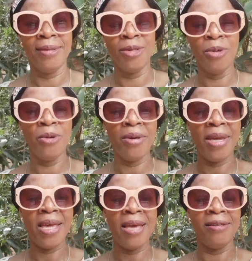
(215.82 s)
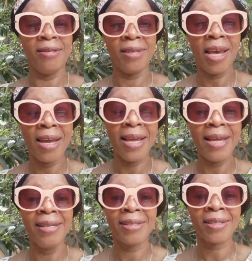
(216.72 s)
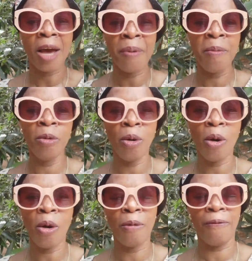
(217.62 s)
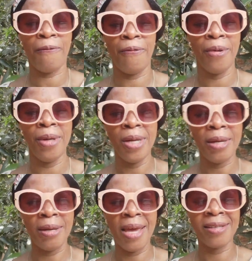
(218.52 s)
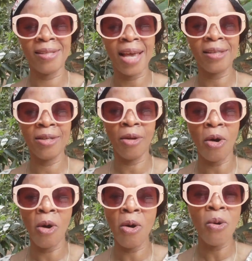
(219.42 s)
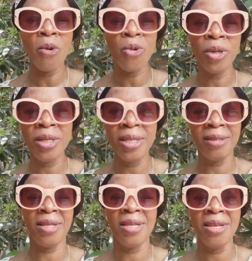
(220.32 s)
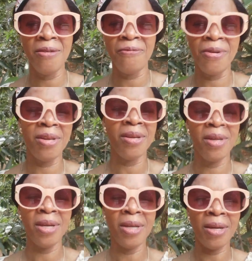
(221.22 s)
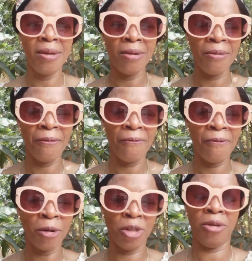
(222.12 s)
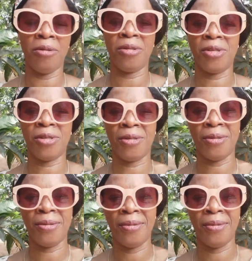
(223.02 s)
So a cell is capable of exercising all these living functions,